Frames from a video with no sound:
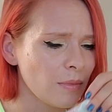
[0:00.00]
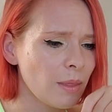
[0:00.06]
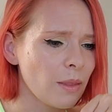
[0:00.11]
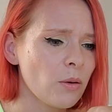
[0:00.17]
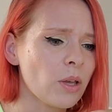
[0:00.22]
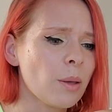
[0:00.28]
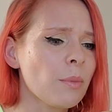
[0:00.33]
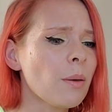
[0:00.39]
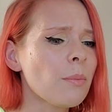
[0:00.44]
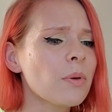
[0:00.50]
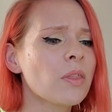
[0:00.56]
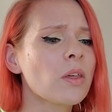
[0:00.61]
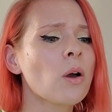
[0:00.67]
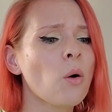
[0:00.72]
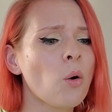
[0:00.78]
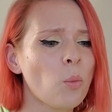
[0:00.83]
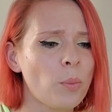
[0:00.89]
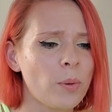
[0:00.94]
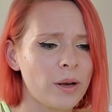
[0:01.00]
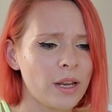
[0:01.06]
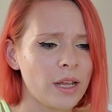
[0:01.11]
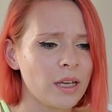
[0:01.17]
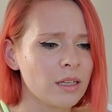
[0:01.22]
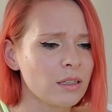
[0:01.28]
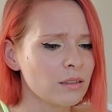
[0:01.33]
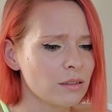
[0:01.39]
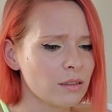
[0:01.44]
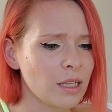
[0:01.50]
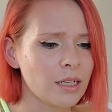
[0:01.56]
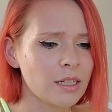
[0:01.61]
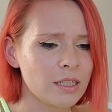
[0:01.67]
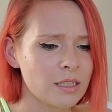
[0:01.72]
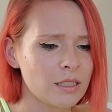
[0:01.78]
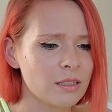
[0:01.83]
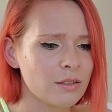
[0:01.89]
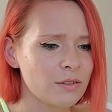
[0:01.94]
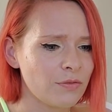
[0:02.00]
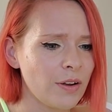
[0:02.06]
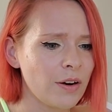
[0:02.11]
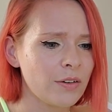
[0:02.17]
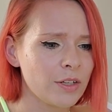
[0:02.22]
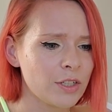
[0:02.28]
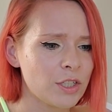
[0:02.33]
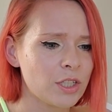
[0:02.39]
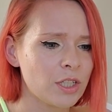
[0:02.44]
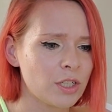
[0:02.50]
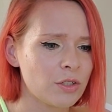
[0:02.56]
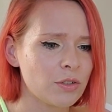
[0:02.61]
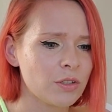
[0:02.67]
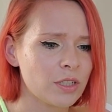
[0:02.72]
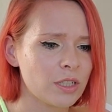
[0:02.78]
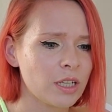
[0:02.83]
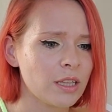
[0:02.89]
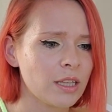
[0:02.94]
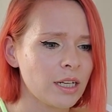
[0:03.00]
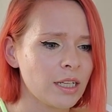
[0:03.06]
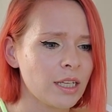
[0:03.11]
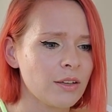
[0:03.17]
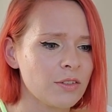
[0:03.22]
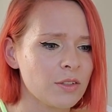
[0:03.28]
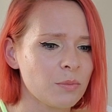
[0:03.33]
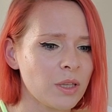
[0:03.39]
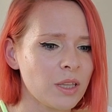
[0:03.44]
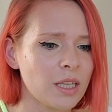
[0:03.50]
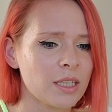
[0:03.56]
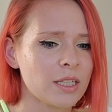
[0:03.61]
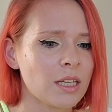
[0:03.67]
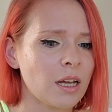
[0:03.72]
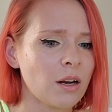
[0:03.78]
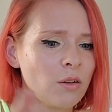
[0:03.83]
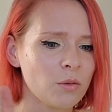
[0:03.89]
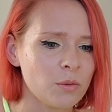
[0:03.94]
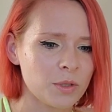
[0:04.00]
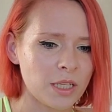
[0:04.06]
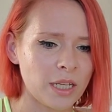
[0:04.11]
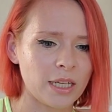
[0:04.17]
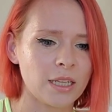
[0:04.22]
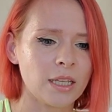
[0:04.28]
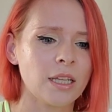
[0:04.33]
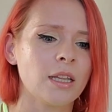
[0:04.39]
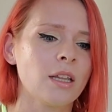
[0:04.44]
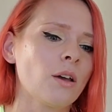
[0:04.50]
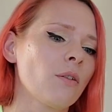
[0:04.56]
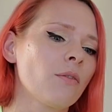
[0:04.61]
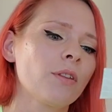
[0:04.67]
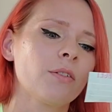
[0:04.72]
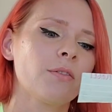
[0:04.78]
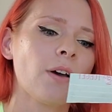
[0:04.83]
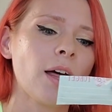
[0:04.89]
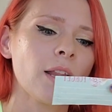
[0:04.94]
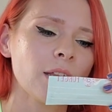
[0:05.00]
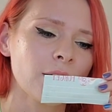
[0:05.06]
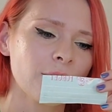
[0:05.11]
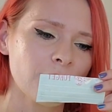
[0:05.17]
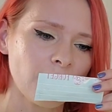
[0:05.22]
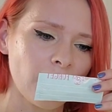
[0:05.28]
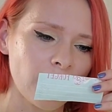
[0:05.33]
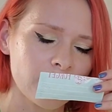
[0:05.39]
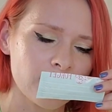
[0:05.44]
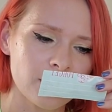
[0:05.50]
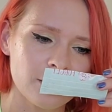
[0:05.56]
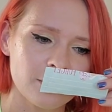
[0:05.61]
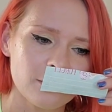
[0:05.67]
Okay, maybe the opening that is very citrusy that gives me this almost like lily of the valley effect.